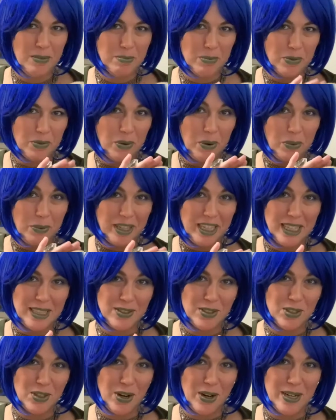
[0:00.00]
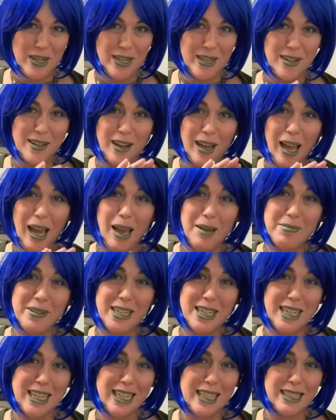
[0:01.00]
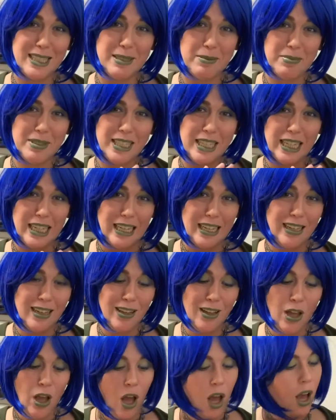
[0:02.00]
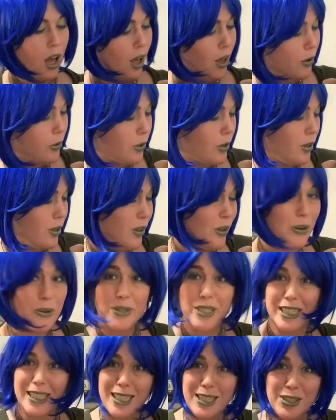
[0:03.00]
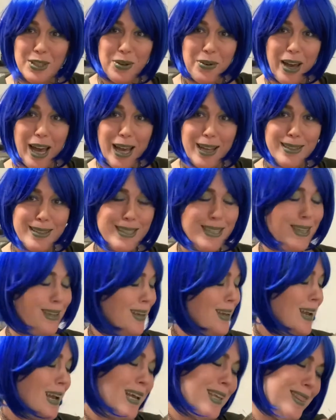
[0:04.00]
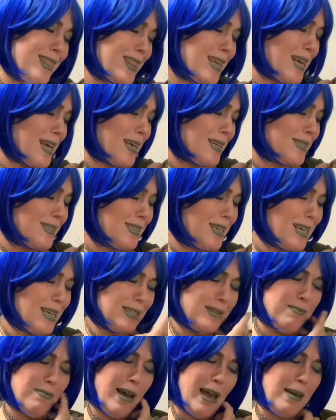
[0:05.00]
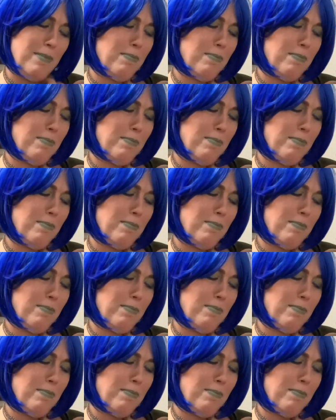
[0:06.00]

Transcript: Before we get started, I'm gonna need some tea. Oh, who is this, you ask? This is my